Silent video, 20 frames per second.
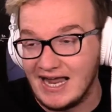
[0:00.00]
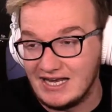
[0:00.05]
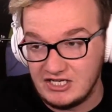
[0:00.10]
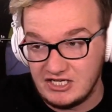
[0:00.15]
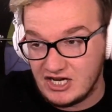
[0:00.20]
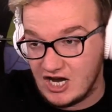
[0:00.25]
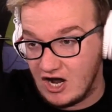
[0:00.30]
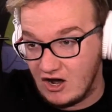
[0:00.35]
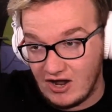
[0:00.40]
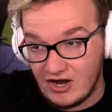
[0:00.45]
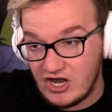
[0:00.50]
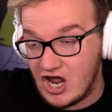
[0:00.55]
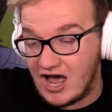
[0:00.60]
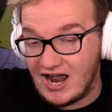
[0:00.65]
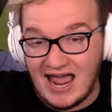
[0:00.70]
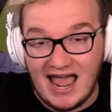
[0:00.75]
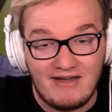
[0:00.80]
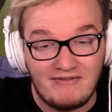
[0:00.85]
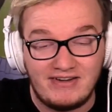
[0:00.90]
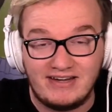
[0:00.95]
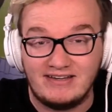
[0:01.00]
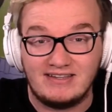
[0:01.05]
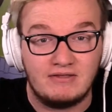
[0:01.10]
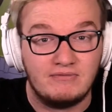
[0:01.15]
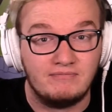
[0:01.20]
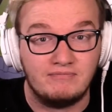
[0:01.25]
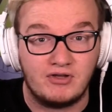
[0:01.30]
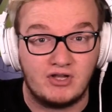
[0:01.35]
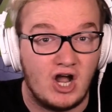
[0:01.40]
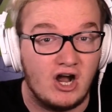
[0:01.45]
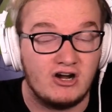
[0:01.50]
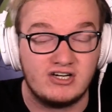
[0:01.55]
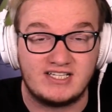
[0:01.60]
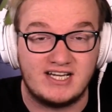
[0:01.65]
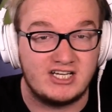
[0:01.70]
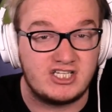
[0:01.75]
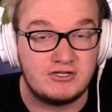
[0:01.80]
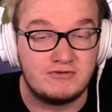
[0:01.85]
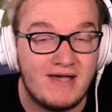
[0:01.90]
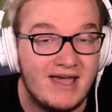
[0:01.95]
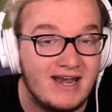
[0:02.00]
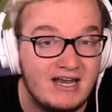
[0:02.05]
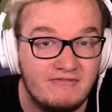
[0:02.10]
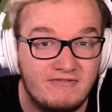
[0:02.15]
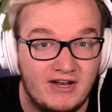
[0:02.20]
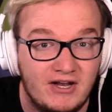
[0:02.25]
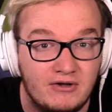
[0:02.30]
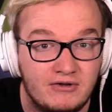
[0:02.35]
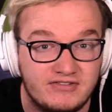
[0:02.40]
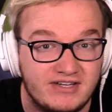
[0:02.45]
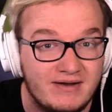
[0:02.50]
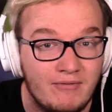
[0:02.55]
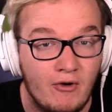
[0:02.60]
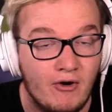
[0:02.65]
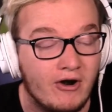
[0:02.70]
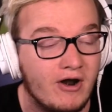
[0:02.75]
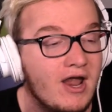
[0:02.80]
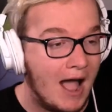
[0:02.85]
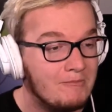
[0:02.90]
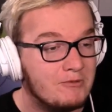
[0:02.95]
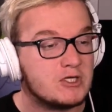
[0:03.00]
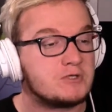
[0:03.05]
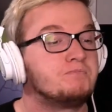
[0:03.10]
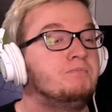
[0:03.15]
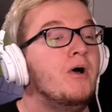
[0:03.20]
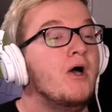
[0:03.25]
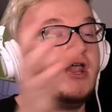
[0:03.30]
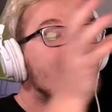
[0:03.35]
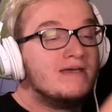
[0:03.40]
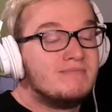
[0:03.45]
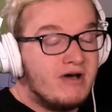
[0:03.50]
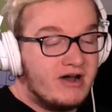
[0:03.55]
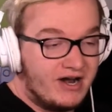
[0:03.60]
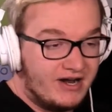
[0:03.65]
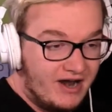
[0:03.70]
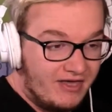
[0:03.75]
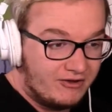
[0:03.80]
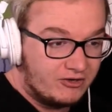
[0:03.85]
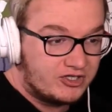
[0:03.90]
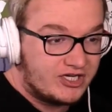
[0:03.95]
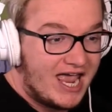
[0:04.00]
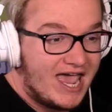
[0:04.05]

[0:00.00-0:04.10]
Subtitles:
and, you know, not having them cards against humanity videos anymore, I'm just putting them on another